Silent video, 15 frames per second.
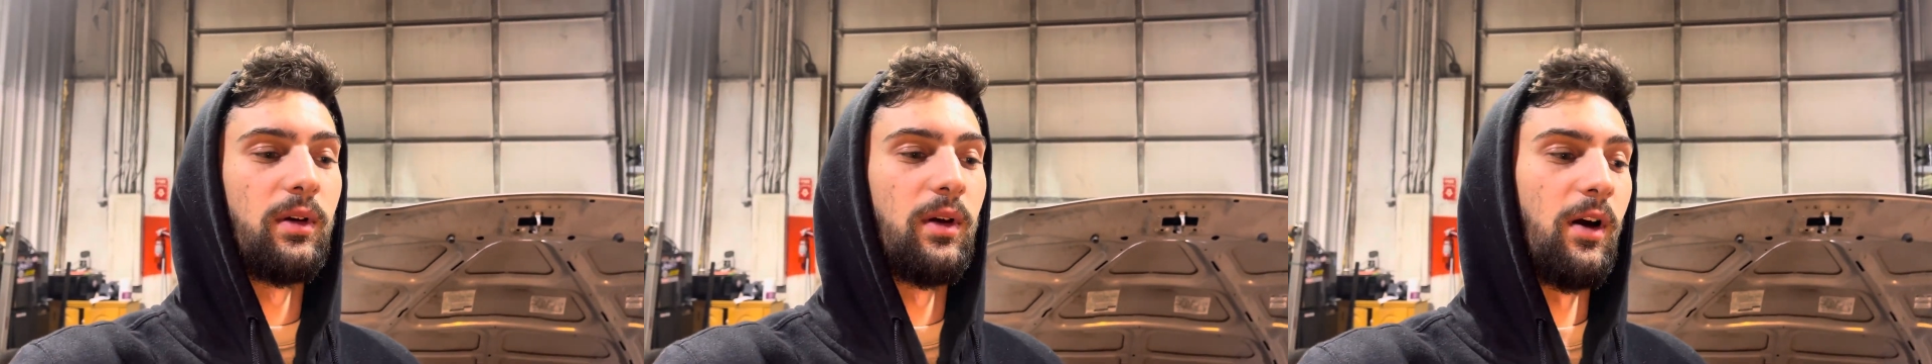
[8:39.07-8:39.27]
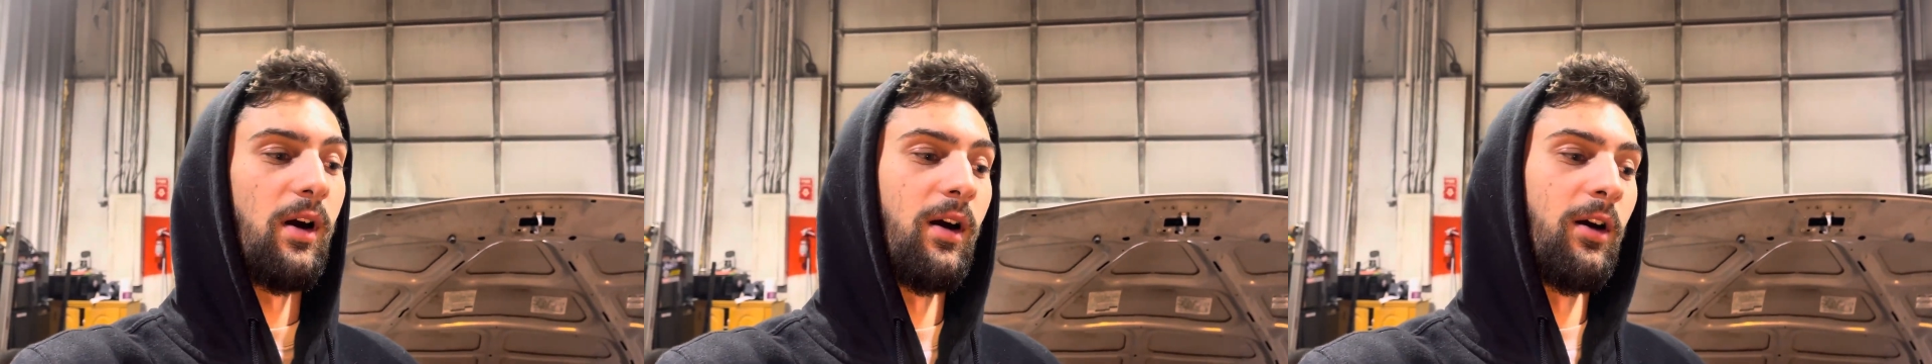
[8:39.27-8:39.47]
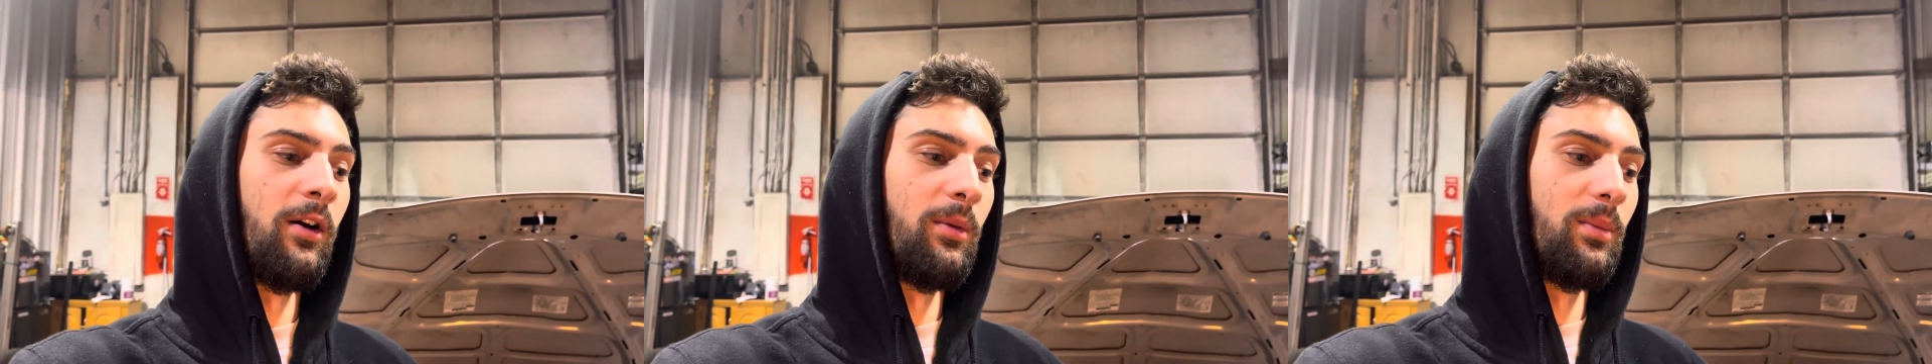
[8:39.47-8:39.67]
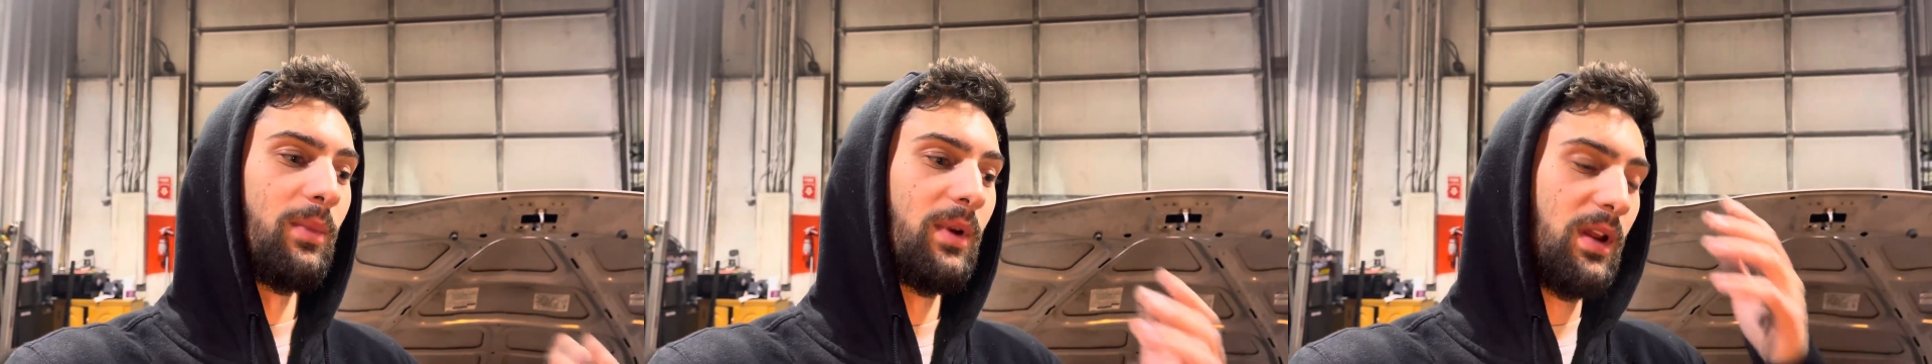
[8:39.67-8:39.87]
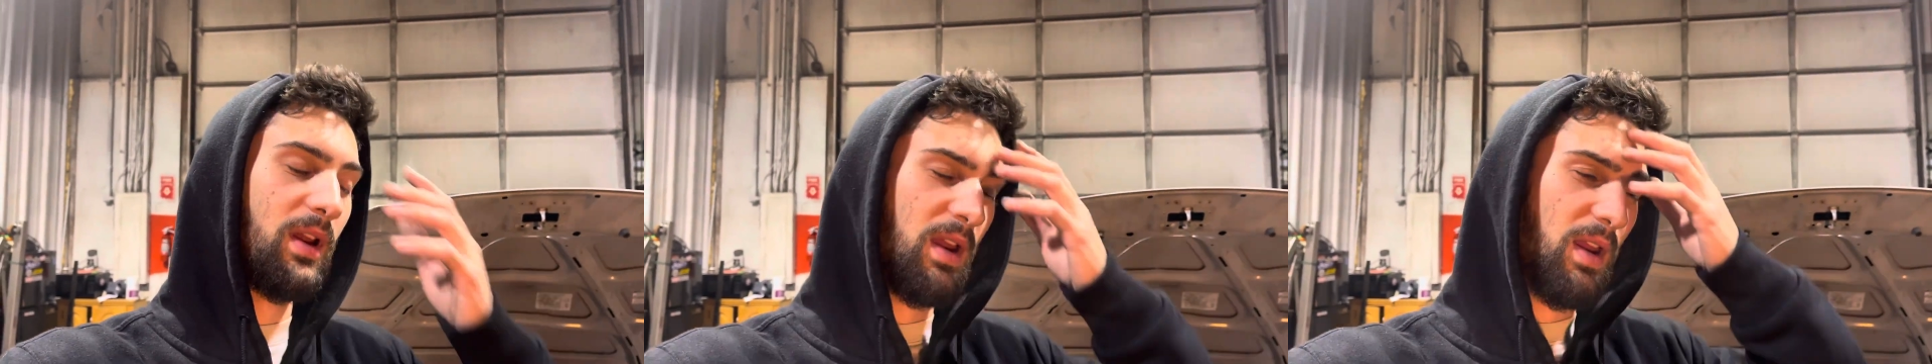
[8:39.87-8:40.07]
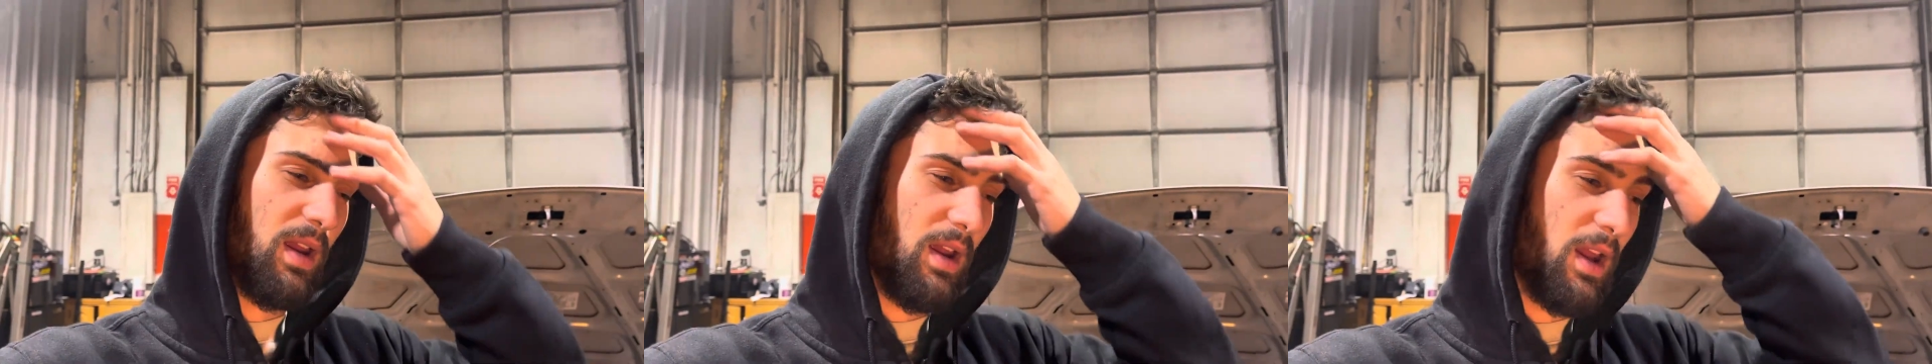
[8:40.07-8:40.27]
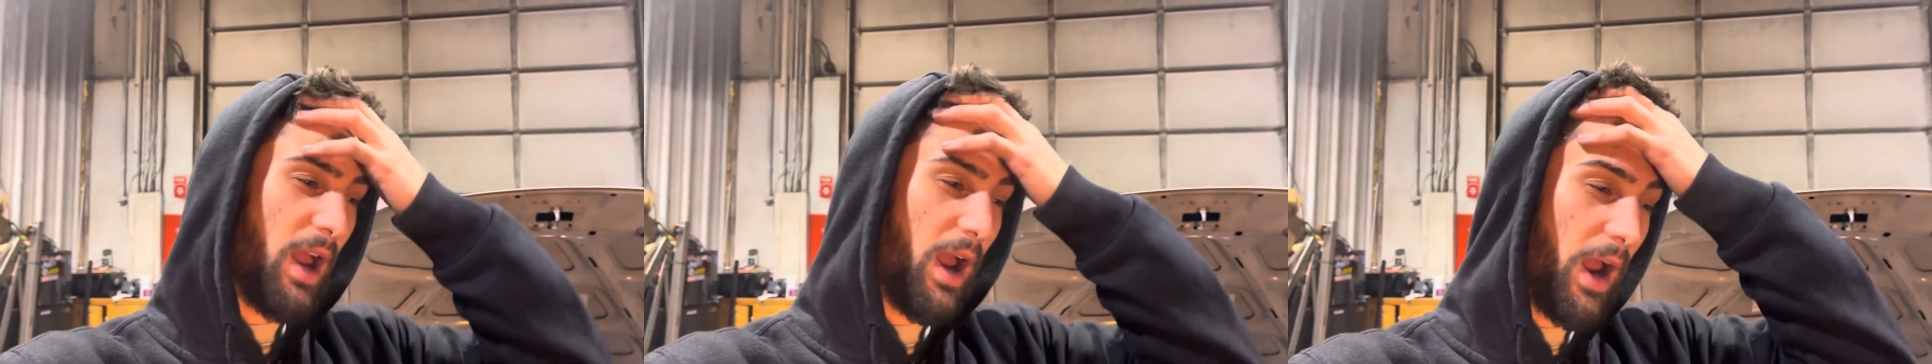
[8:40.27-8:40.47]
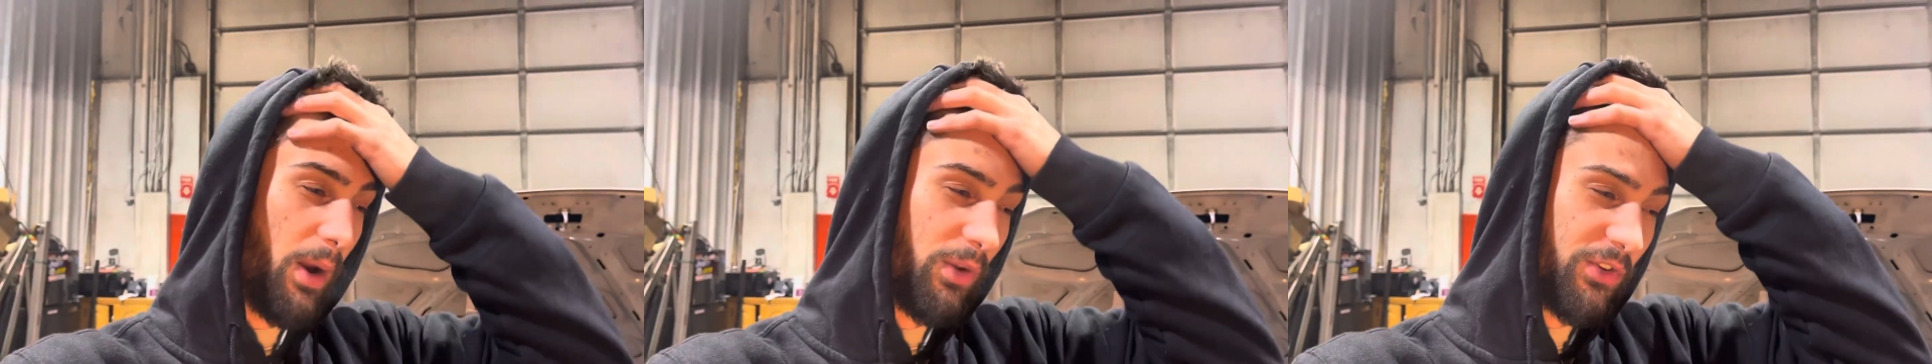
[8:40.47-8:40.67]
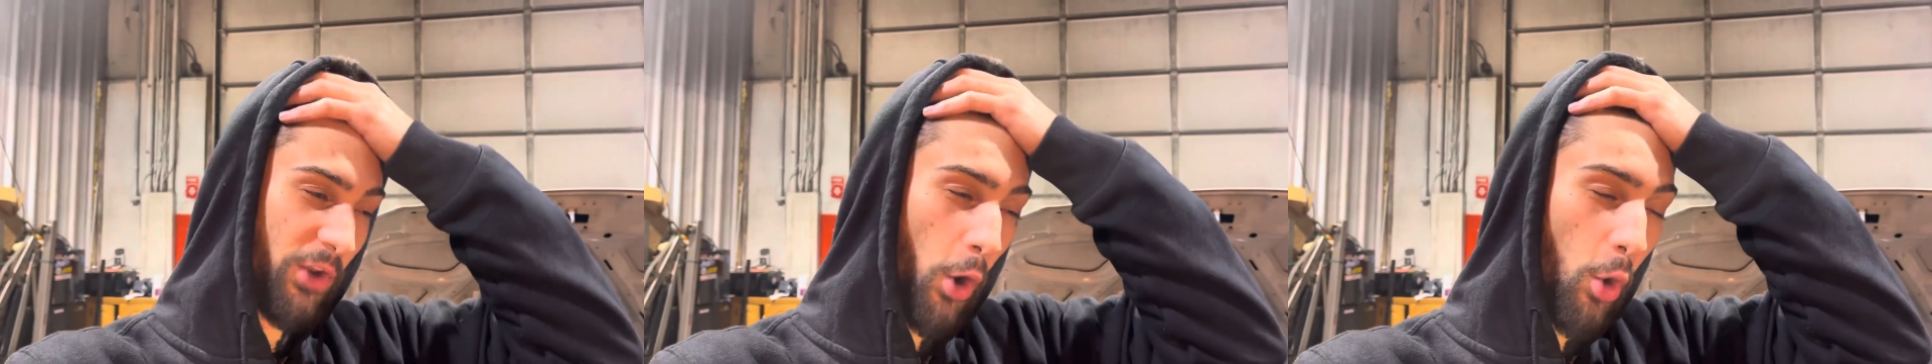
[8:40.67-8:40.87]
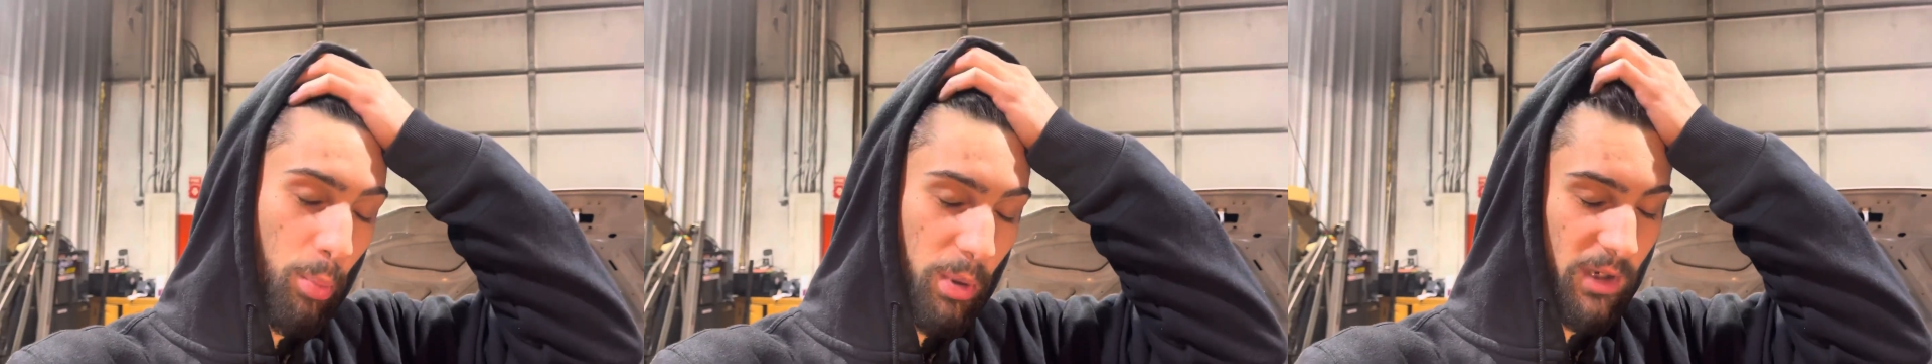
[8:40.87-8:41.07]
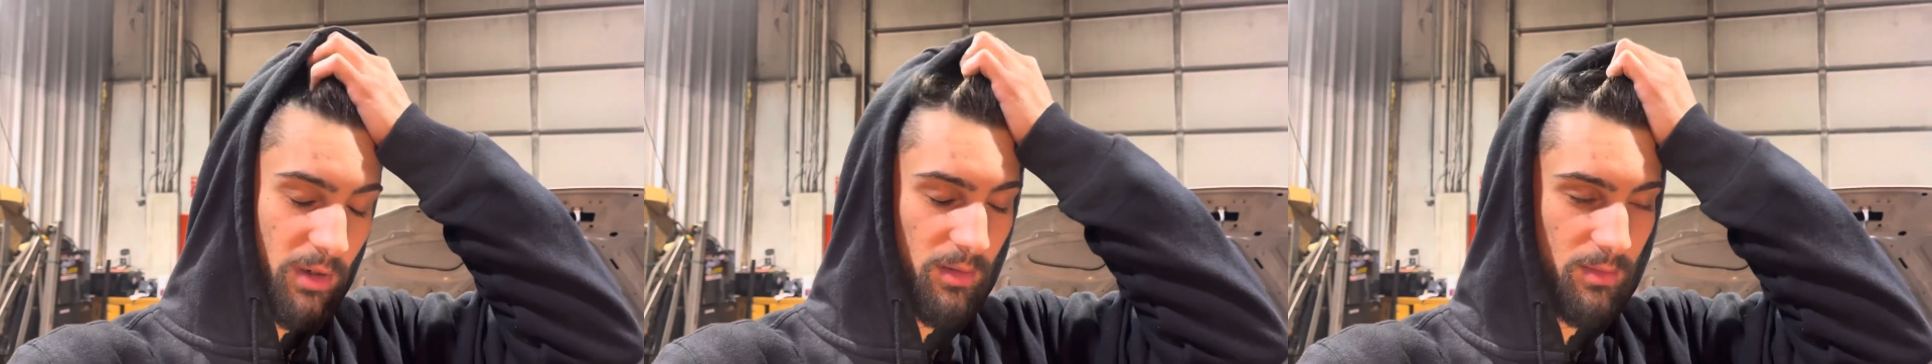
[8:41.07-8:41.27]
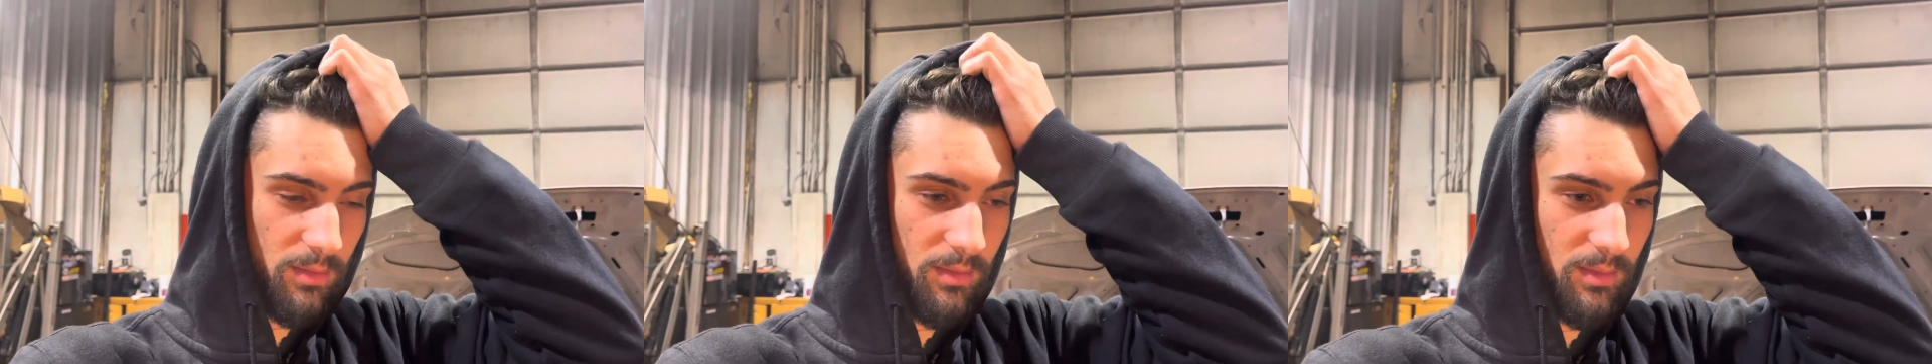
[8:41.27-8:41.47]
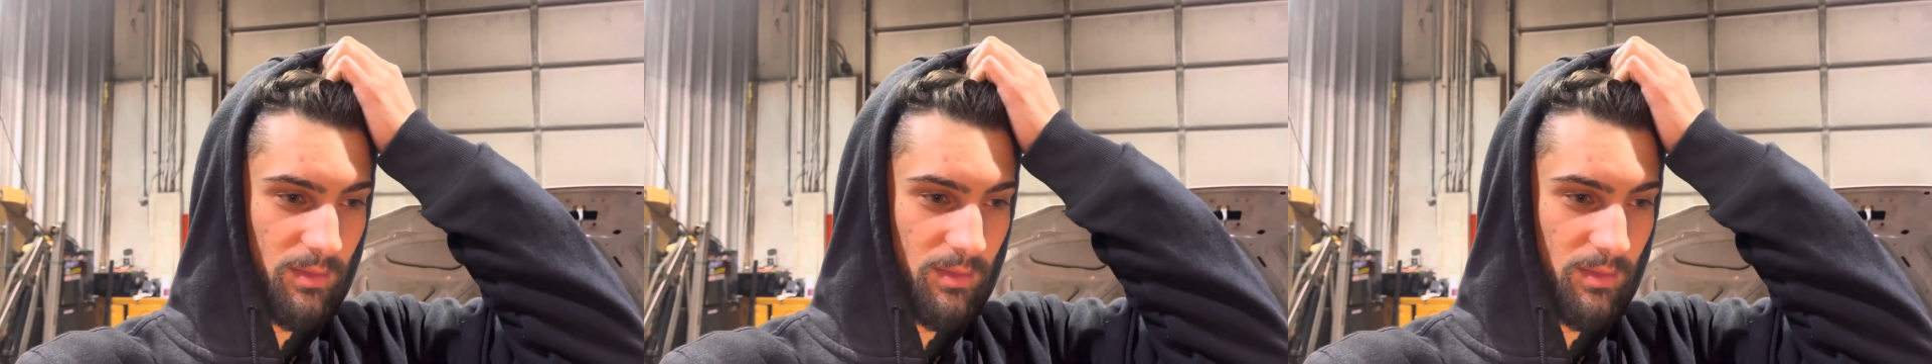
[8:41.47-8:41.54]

I was hoping